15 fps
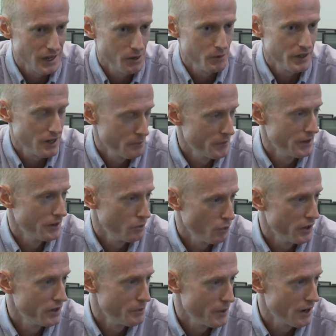guy would come in
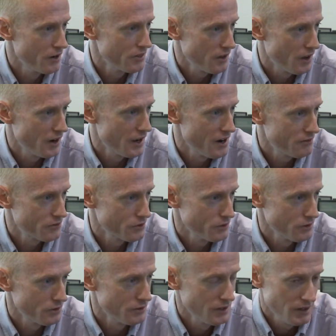and win the marathon
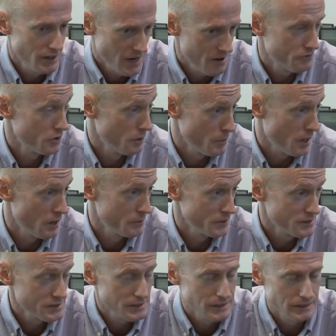after after the
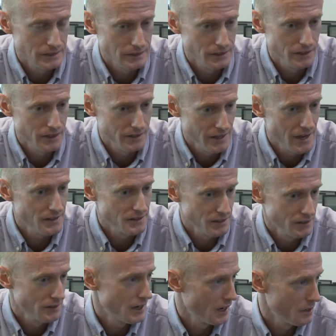bombings, uh, and that
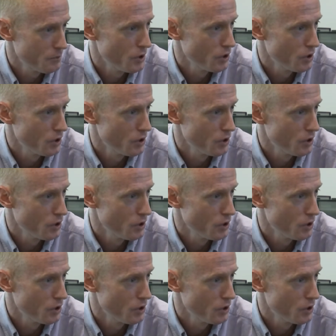did kind of